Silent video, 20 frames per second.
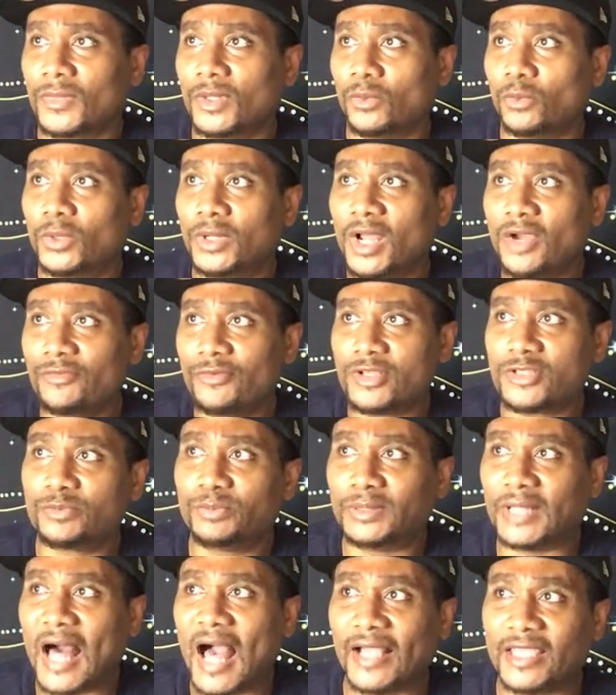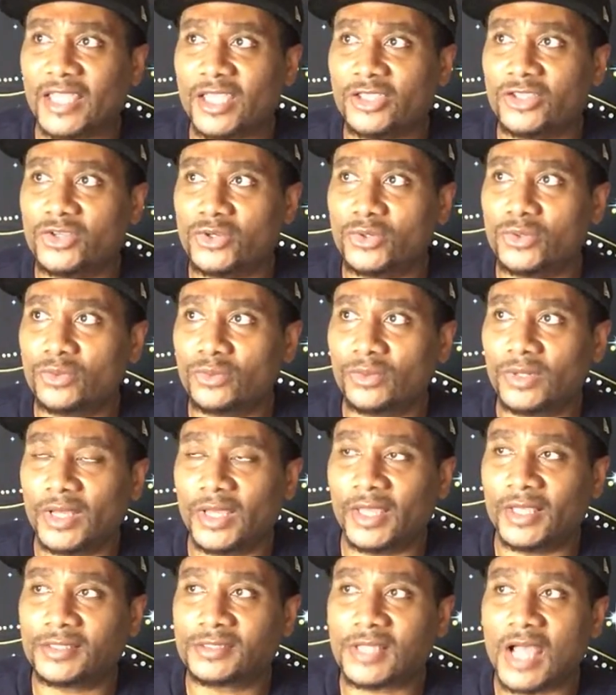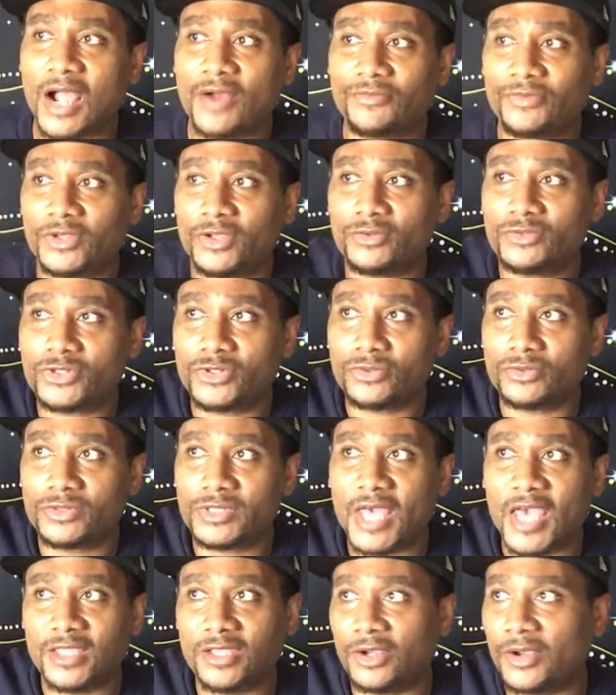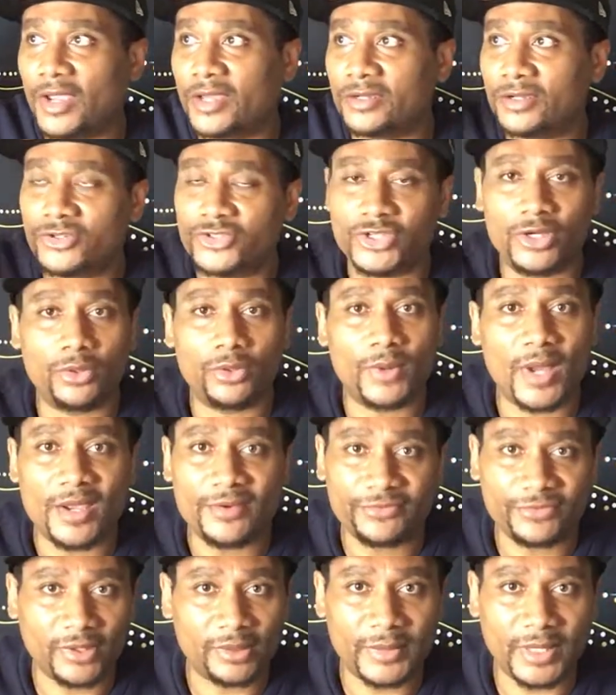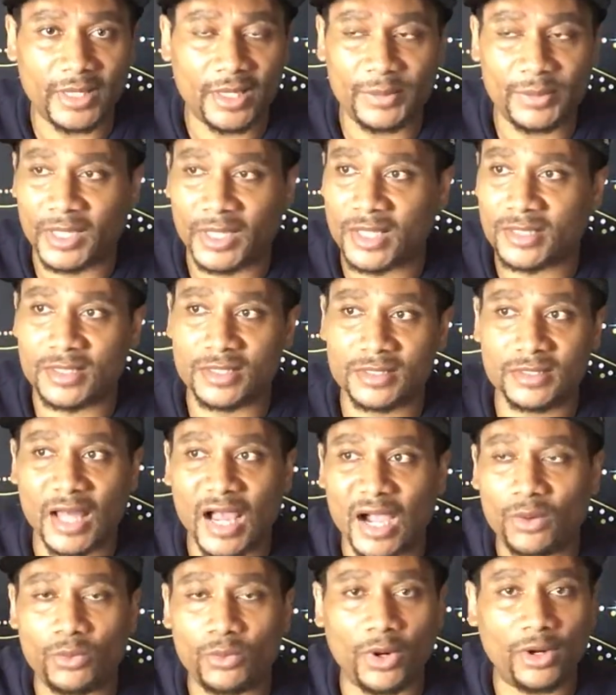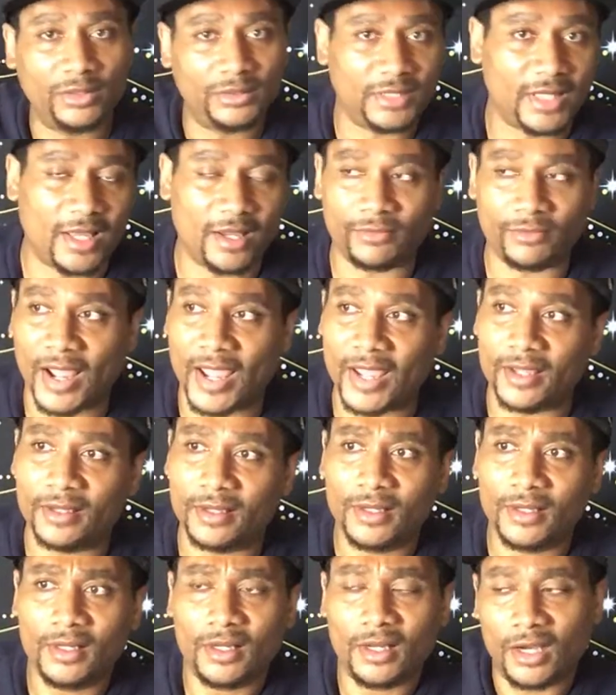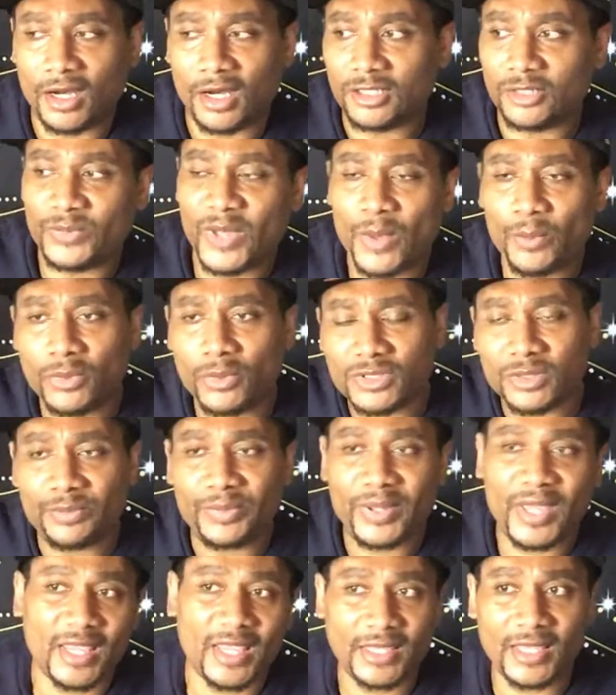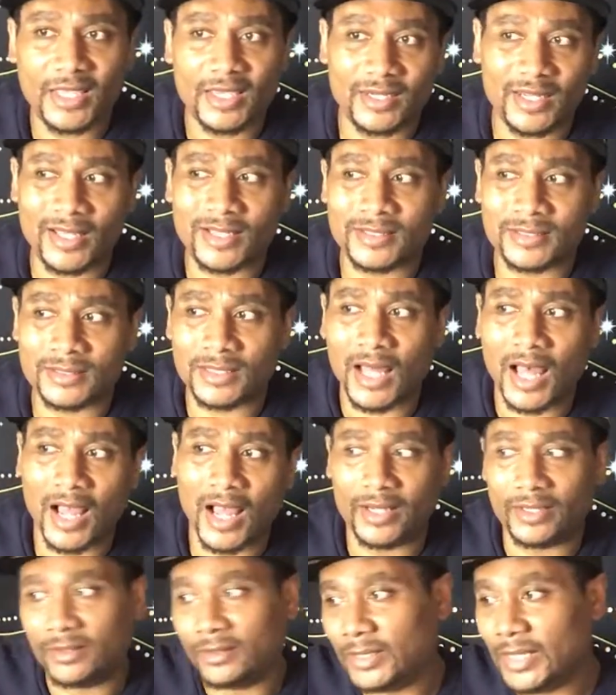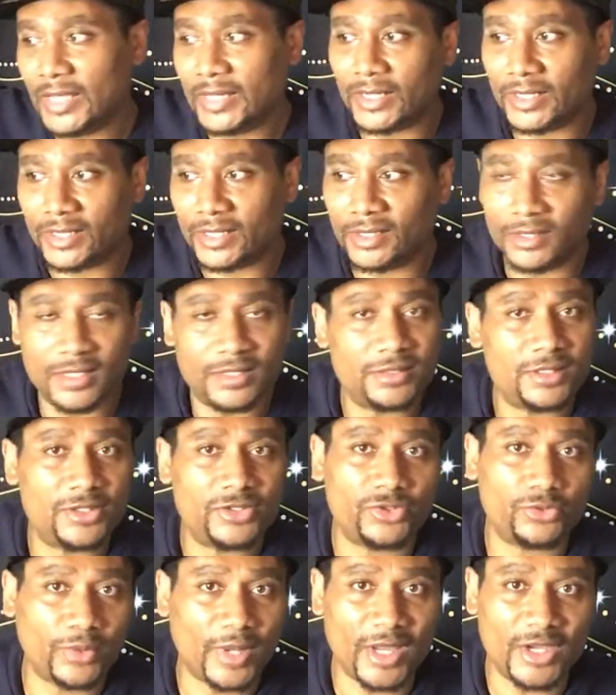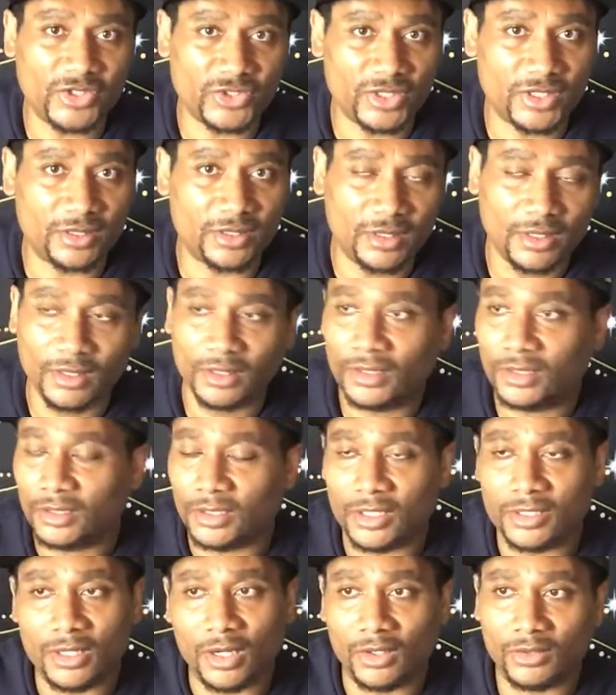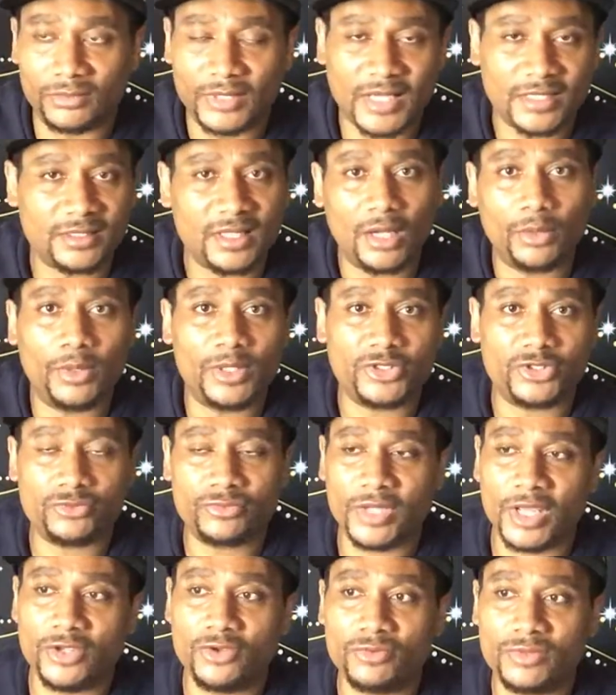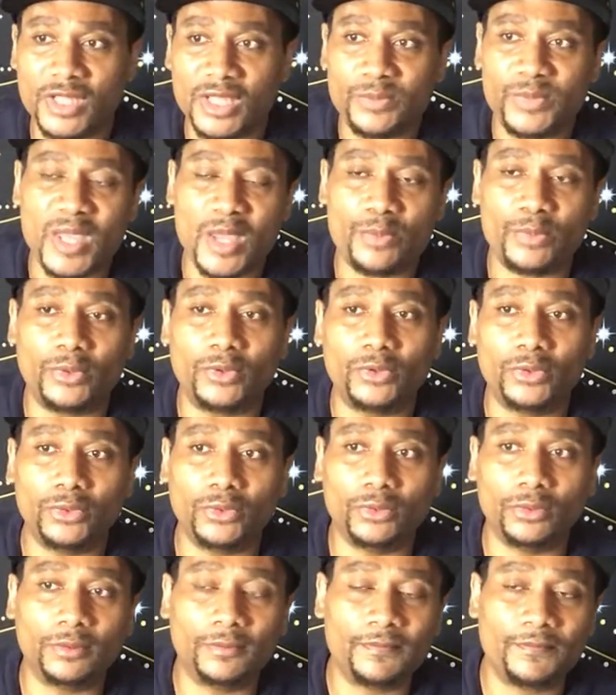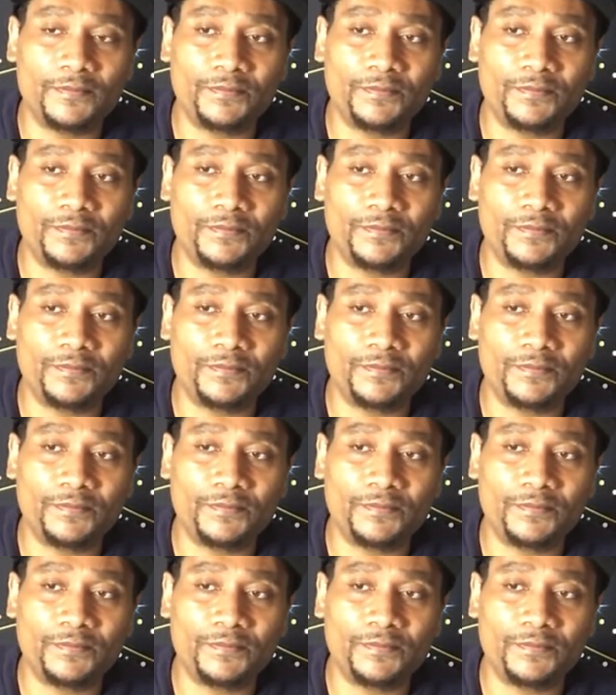whatever is blocking you, it's time for you to take your energy away from it because it's not worth it, right? Other people's opinion is not needed in this situation. You know, that's not what you need. You need people who